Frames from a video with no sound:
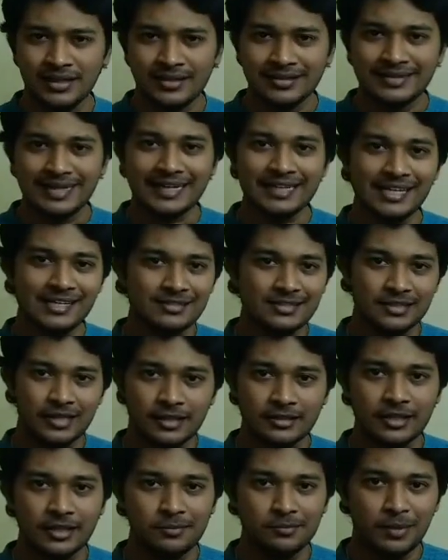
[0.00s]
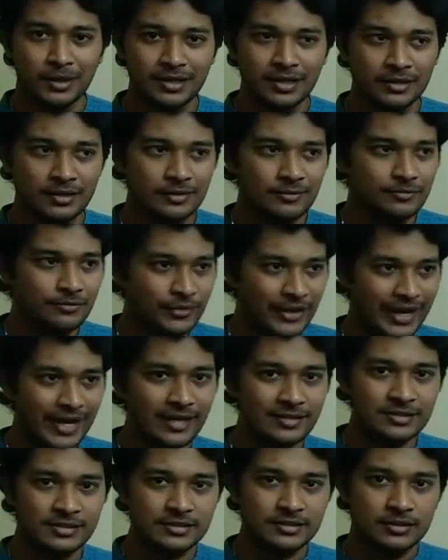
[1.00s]
Techniques are nothing but the
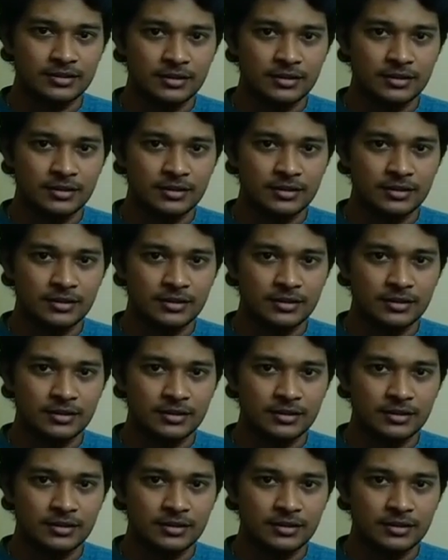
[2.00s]
ways